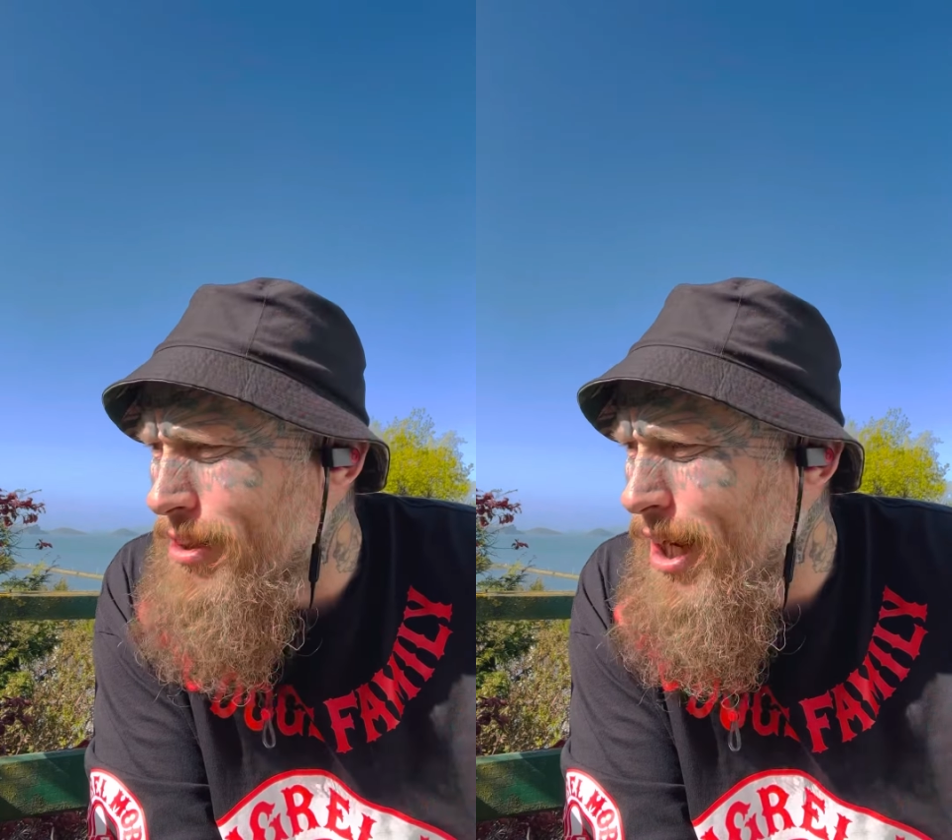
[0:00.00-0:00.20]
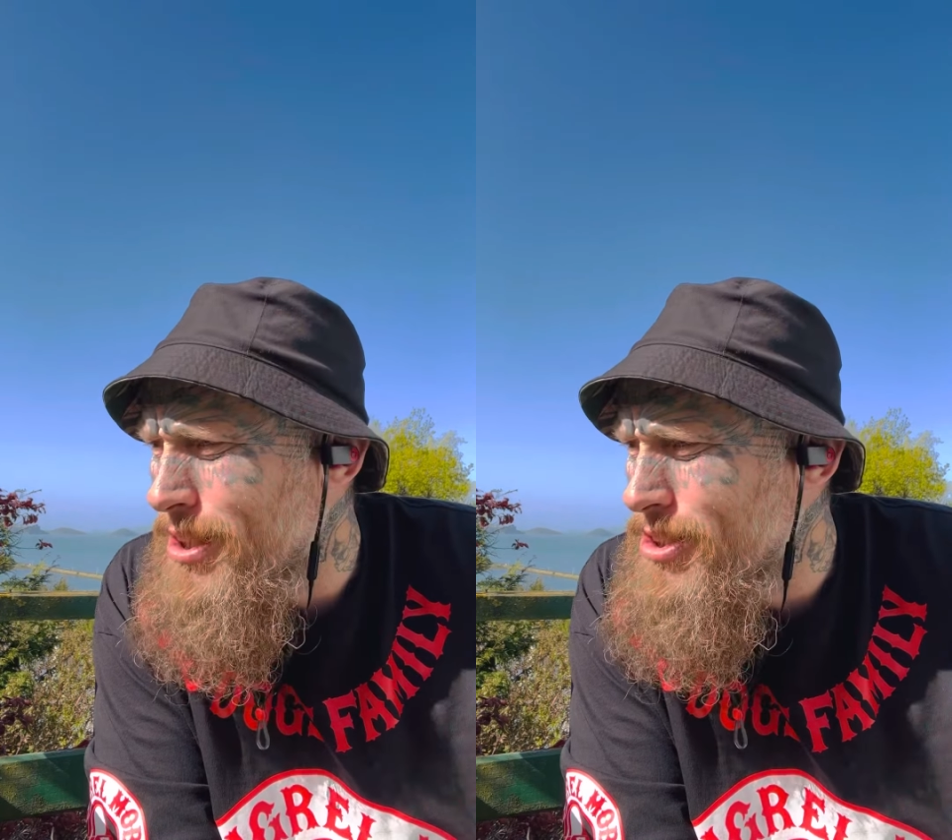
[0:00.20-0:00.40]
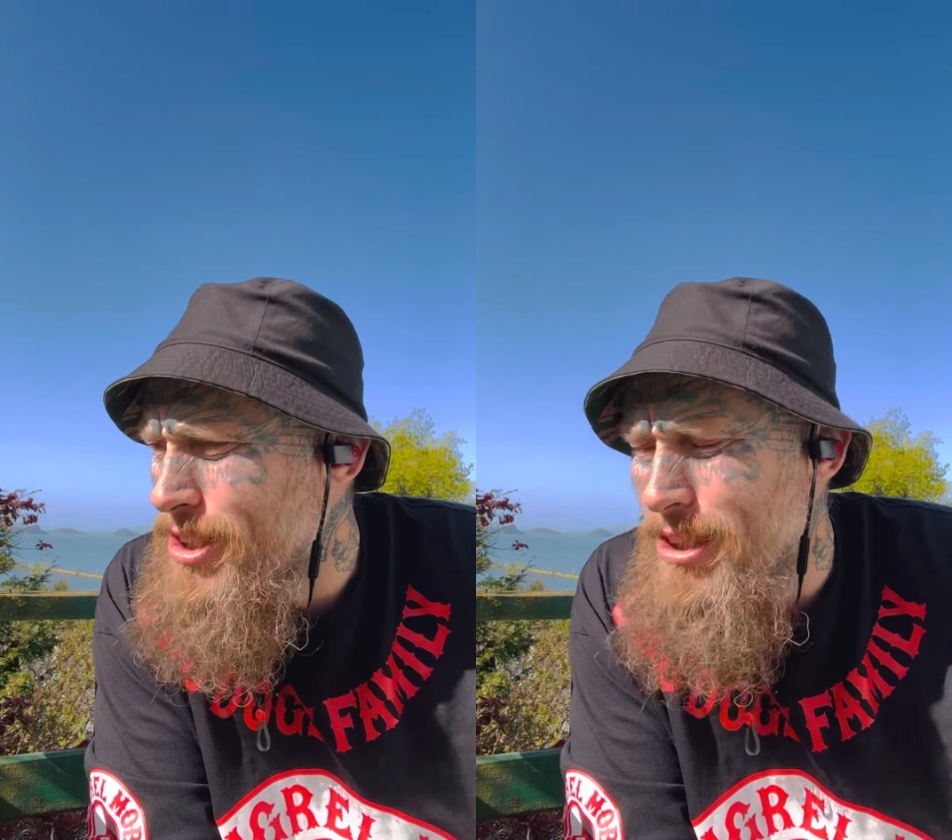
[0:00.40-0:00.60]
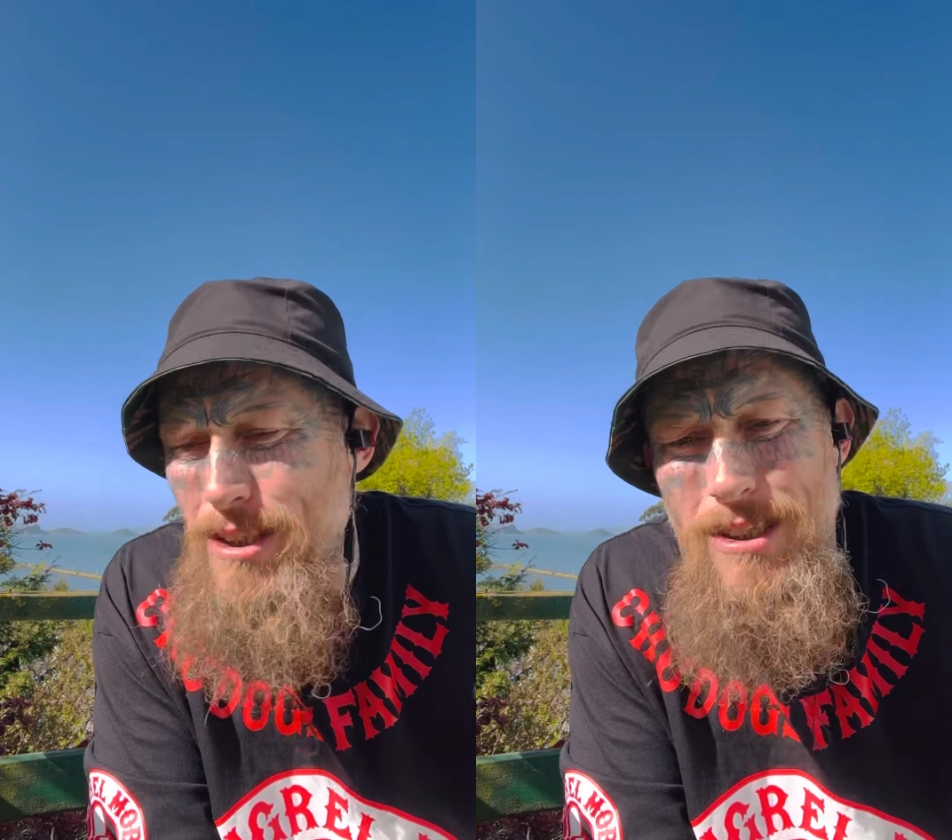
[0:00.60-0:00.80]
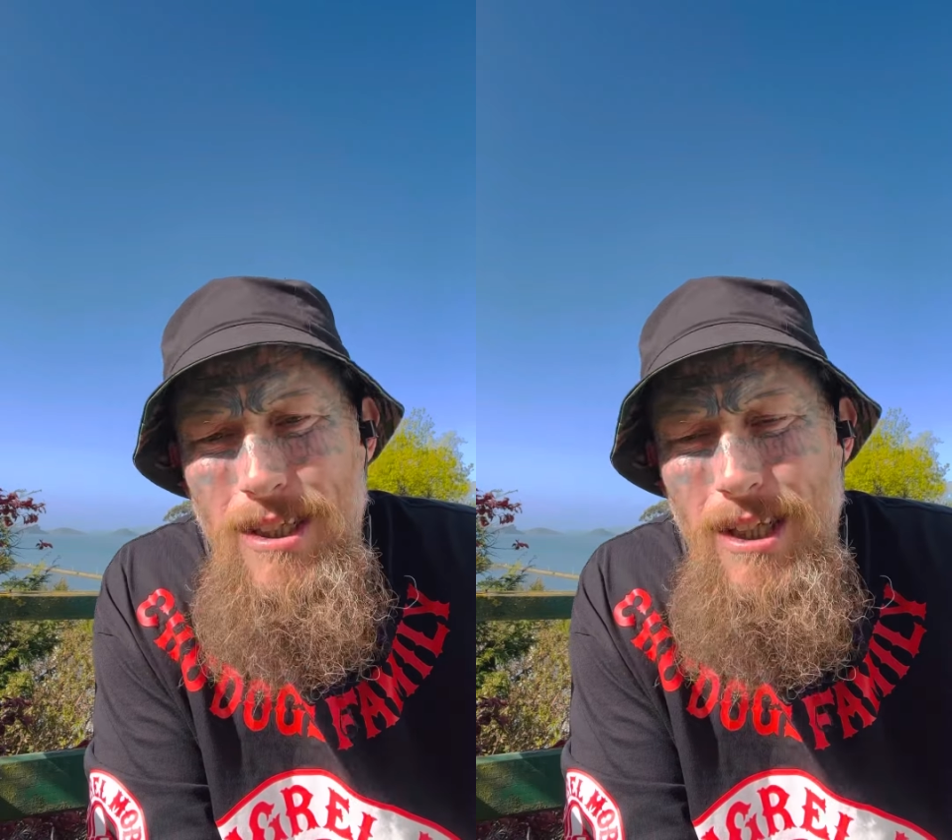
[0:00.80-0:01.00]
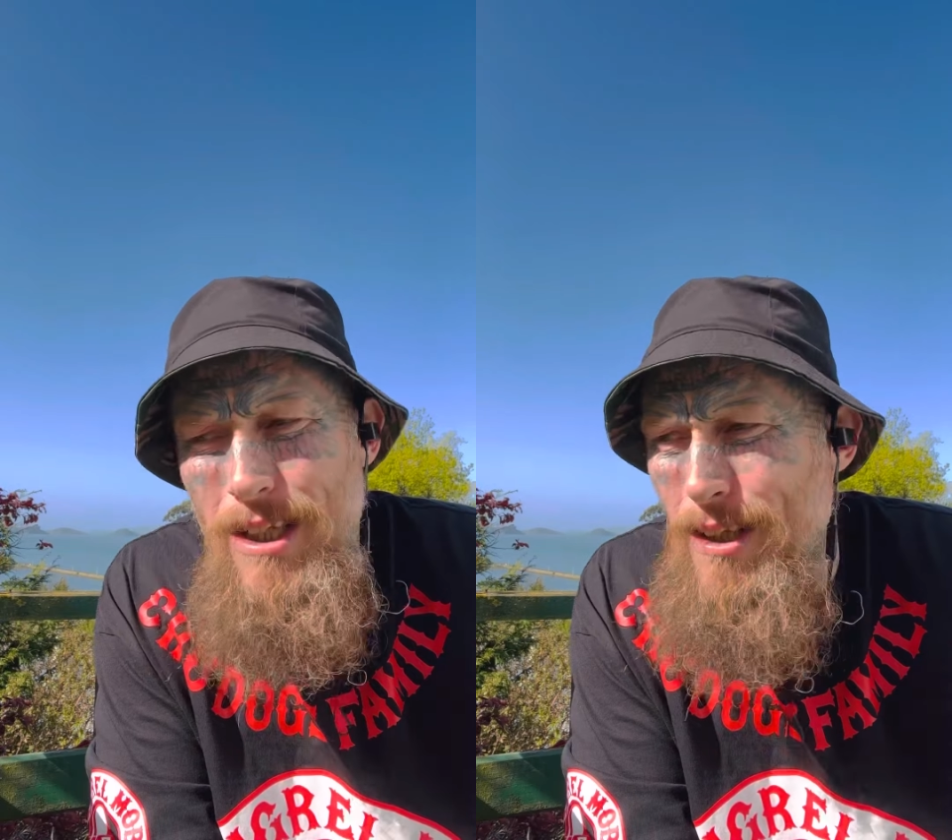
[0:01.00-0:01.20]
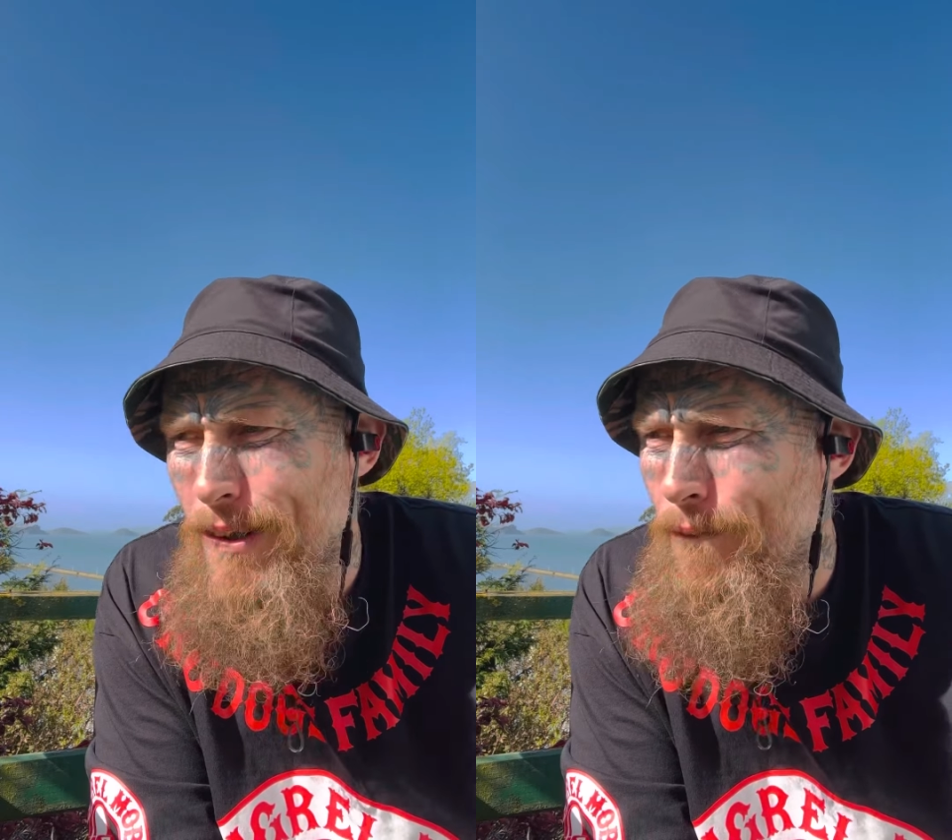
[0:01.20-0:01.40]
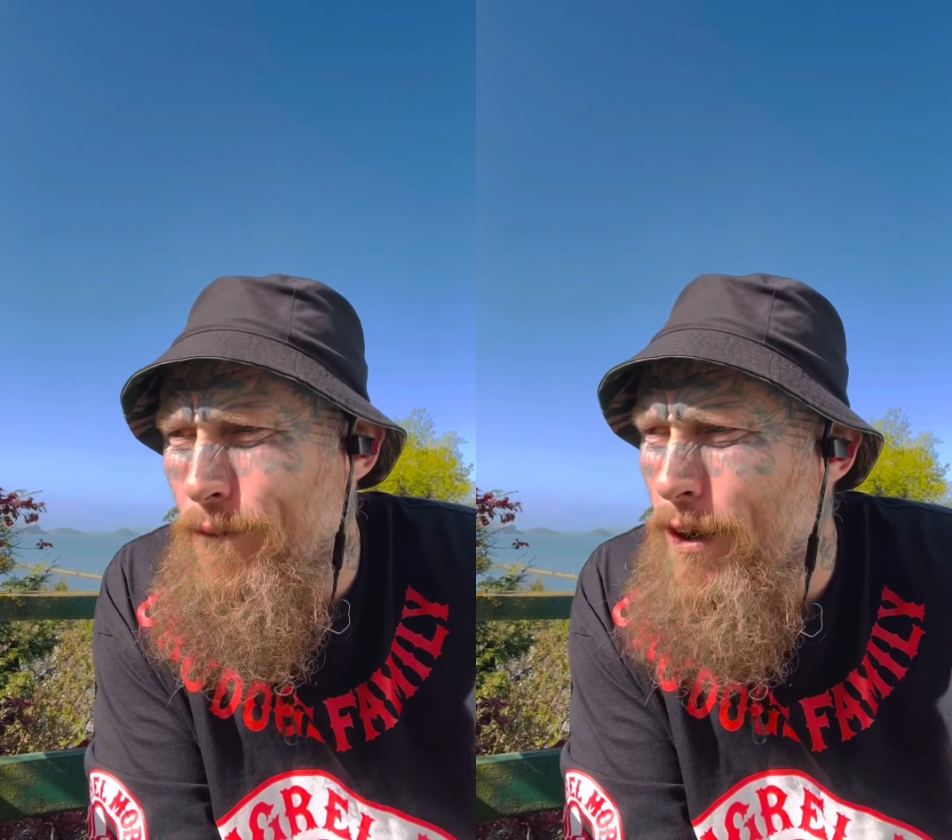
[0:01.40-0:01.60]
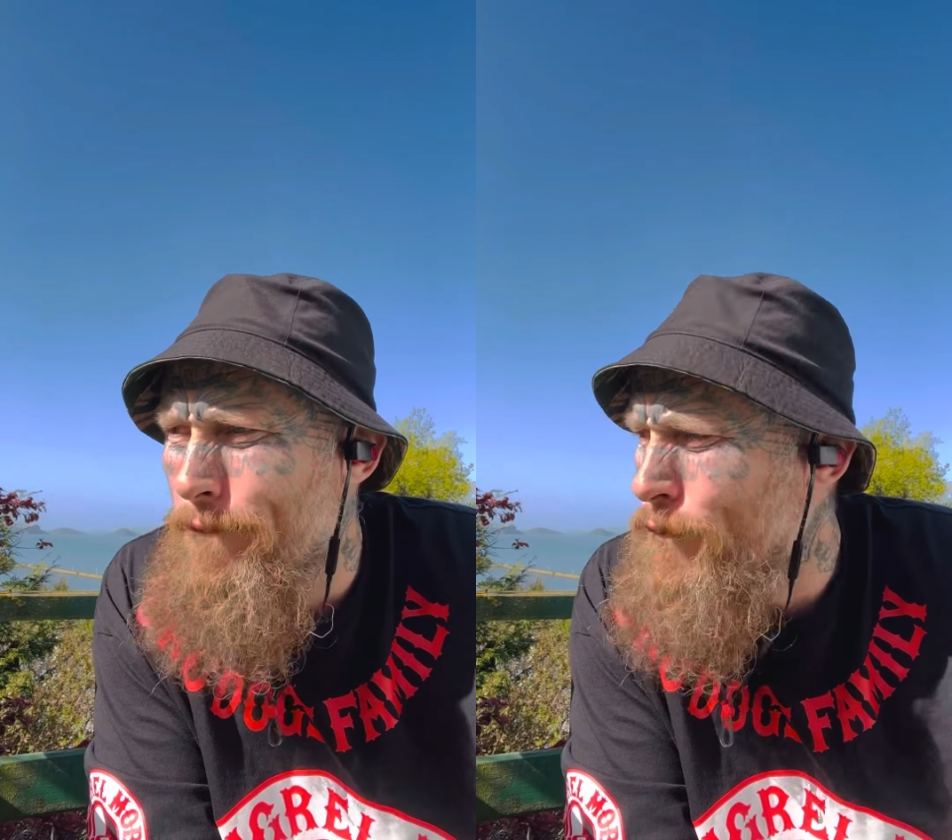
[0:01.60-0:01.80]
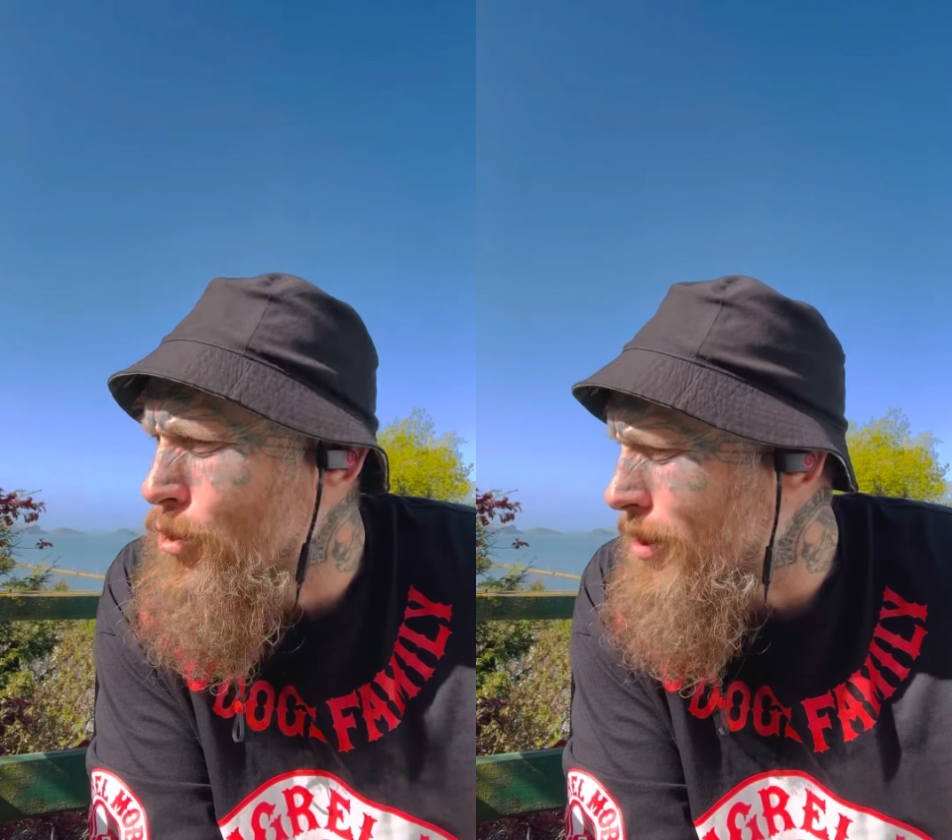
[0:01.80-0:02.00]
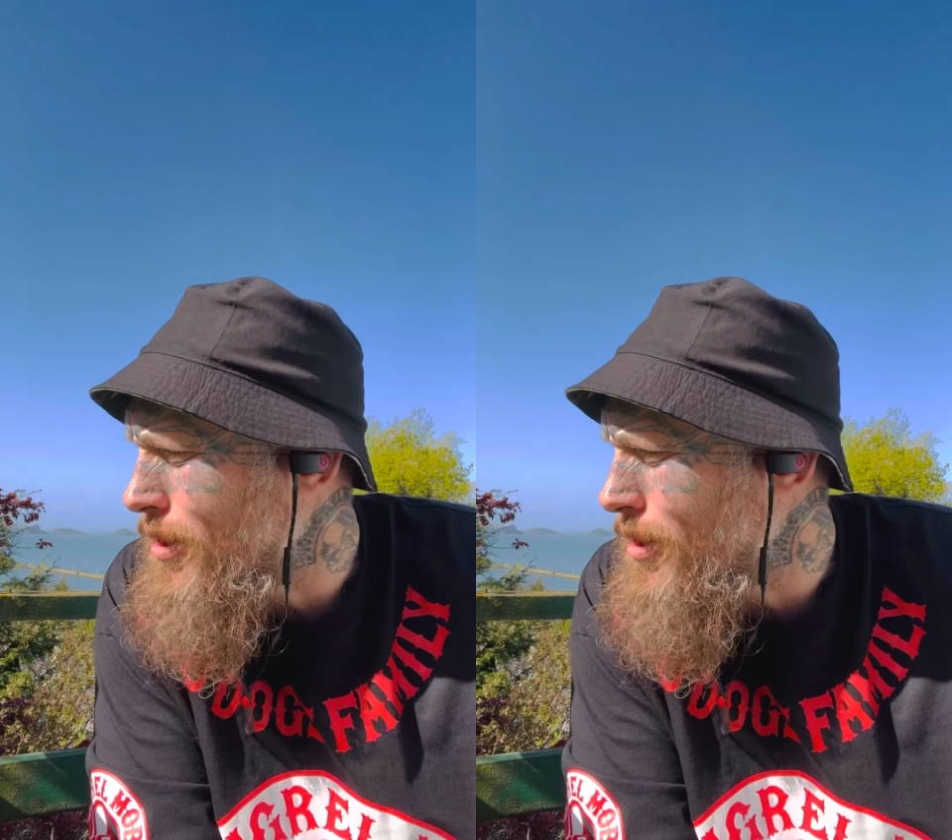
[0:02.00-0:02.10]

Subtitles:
kgs, 5 foot,